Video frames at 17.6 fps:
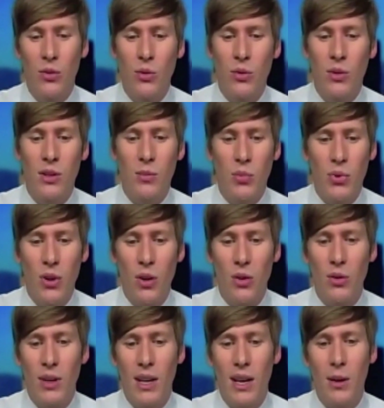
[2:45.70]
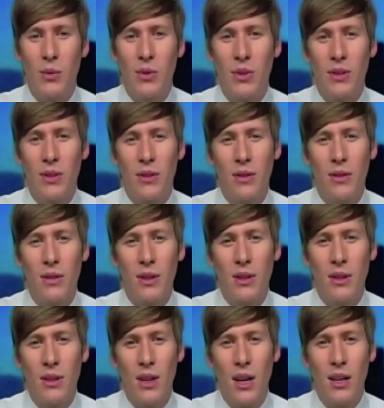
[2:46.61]
through these programs and
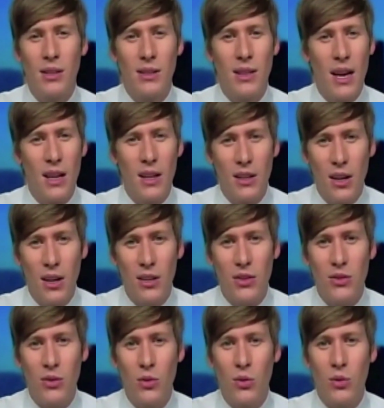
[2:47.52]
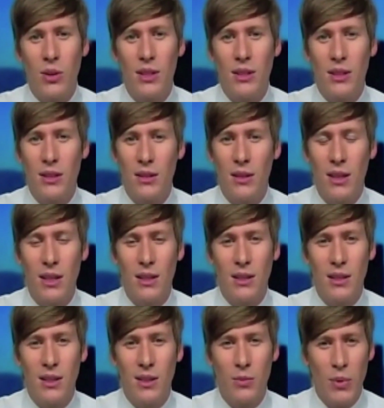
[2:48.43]
us telling our stories
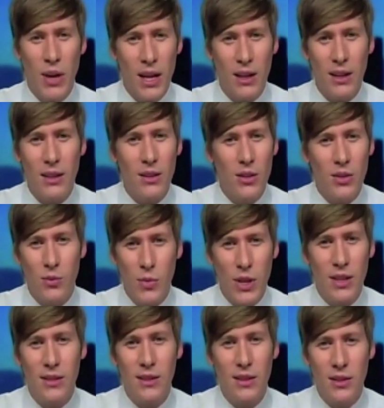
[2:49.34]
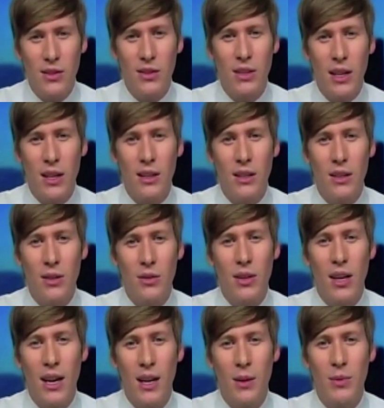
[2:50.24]
and dispelling those myths and
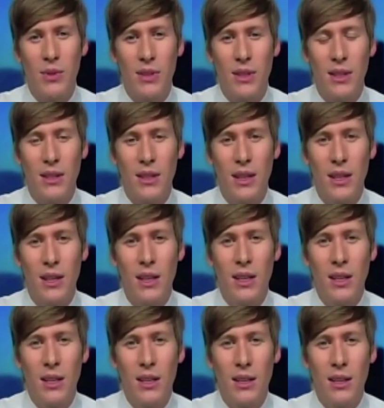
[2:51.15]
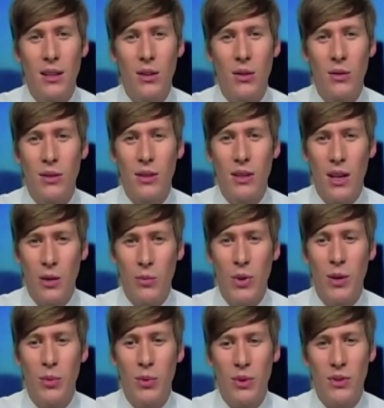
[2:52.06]
stereotypes that, you know, the
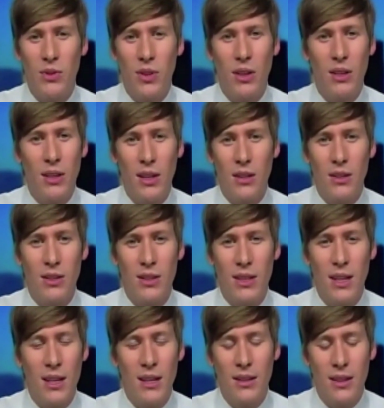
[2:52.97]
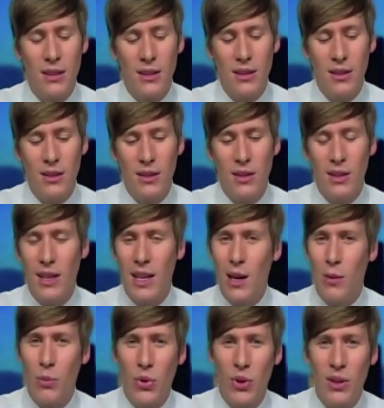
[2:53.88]
young people are starting to understand that you
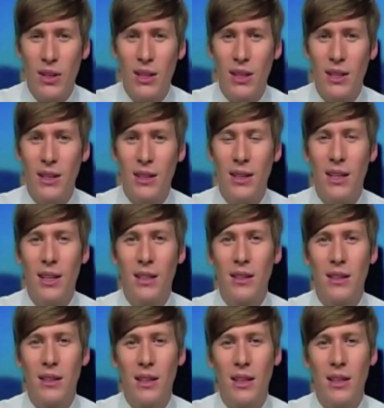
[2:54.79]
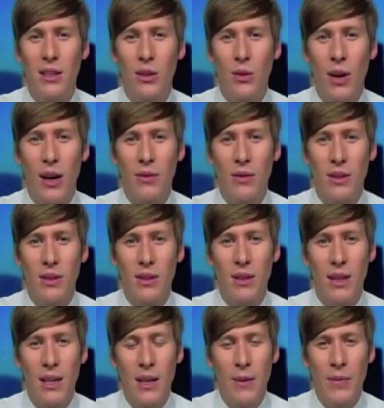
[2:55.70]
can't bully and you have
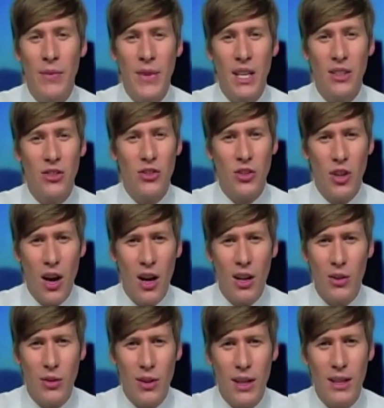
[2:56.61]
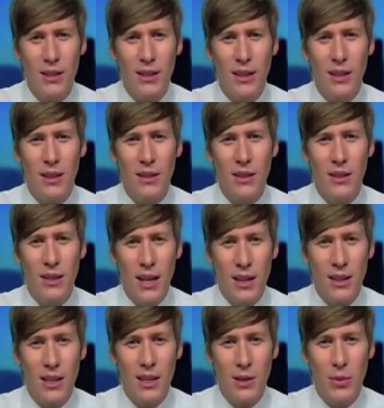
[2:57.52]
to not just tolerate
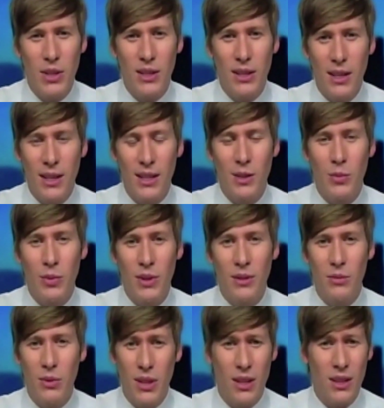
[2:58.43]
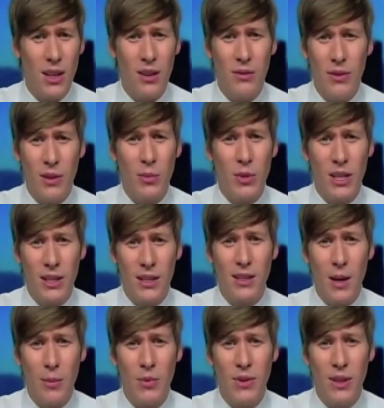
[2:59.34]
gay and lesbian kids, but really love them and
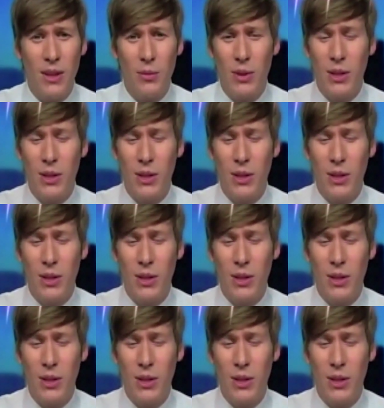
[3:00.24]
accept